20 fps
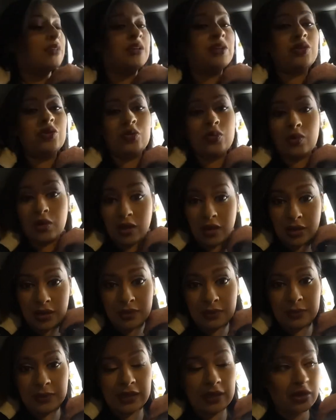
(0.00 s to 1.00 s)
You are
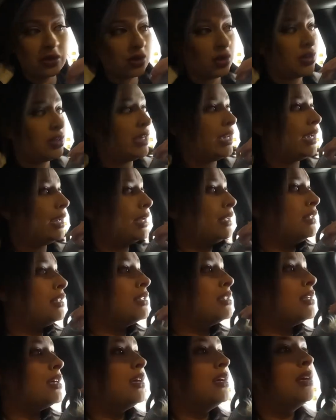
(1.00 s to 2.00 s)
a big girl.
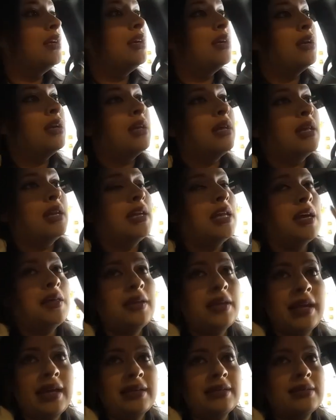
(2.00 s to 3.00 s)
And now
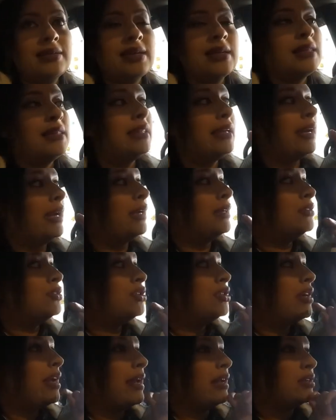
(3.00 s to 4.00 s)
that I said that,
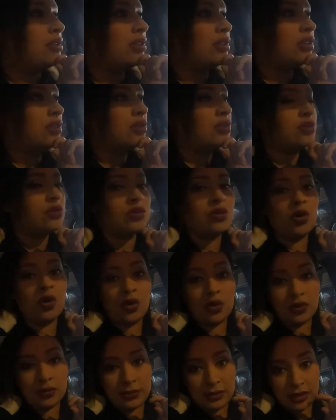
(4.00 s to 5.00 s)
she actually just
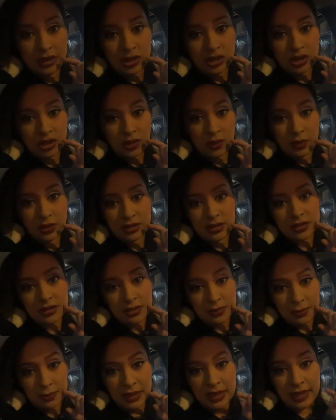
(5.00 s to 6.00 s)
told me she wants
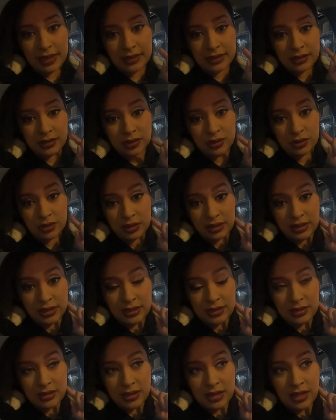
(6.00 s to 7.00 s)
to bake
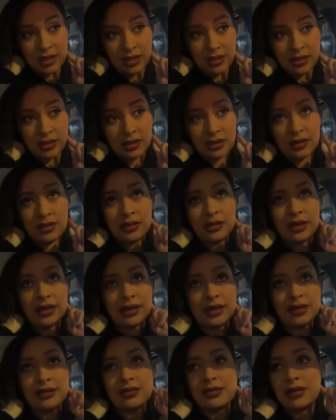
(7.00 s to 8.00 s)
cookies. And
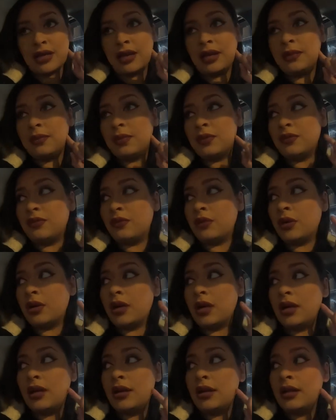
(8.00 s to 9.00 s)
like I said
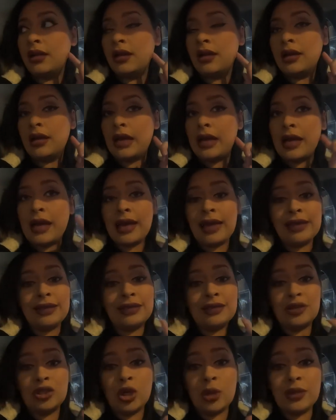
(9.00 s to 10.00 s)
before, I
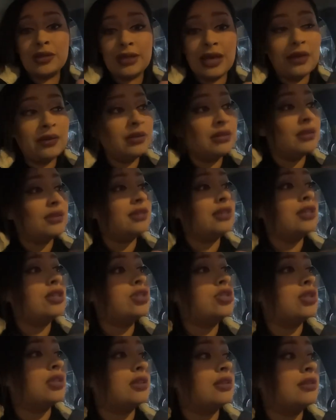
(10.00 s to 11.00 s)
can throw it down in the
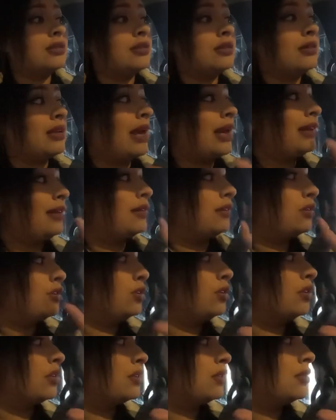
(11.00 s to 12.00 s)
kitchen. I can
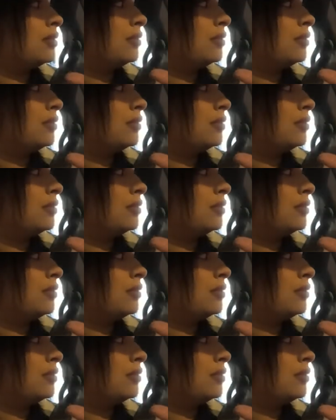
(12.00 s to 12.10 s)
cook.